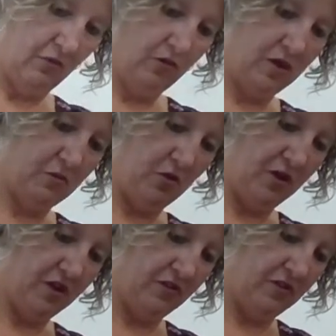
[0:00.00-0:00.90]
One
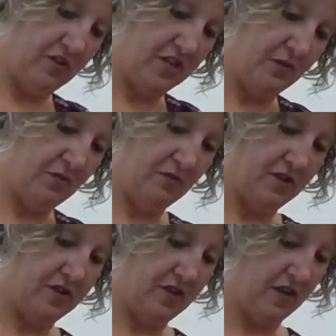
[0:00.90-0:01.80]
more. There's a stubborn
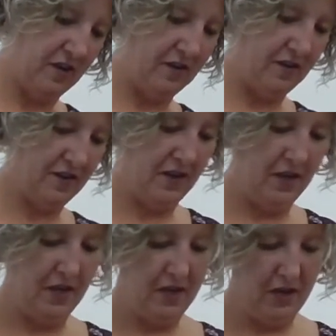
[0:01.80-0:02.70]
one stuck here.
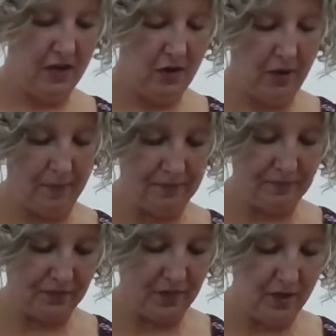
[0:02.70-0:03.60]
Okay.
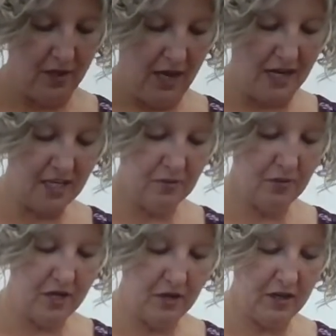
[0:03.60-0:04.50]
I did
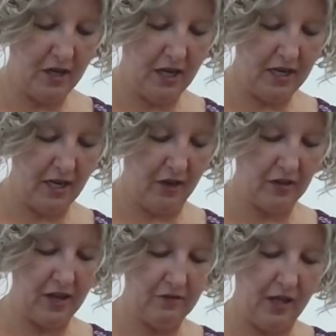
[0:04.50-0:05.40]
pretty good cutting. I
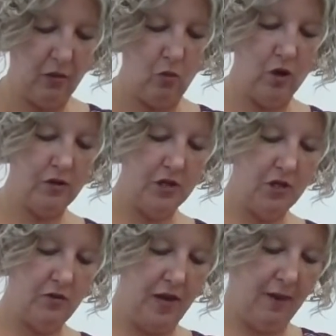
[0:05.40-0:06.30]
only have like one or
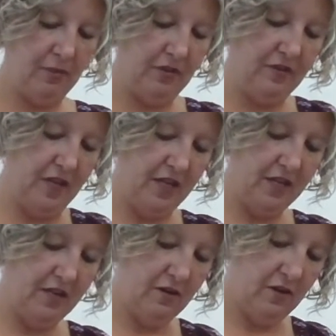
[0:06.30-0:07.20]
two apples that
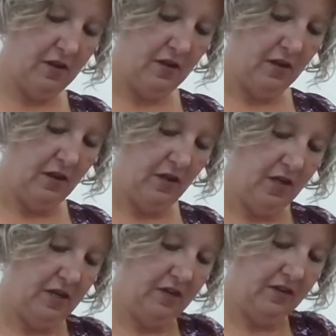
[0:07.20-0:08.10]
didn't
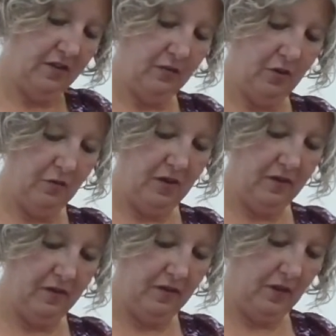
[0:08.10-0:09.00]
cut into small
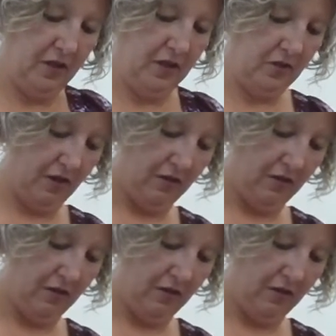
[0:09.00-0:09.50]
pieces, so I'm going to do that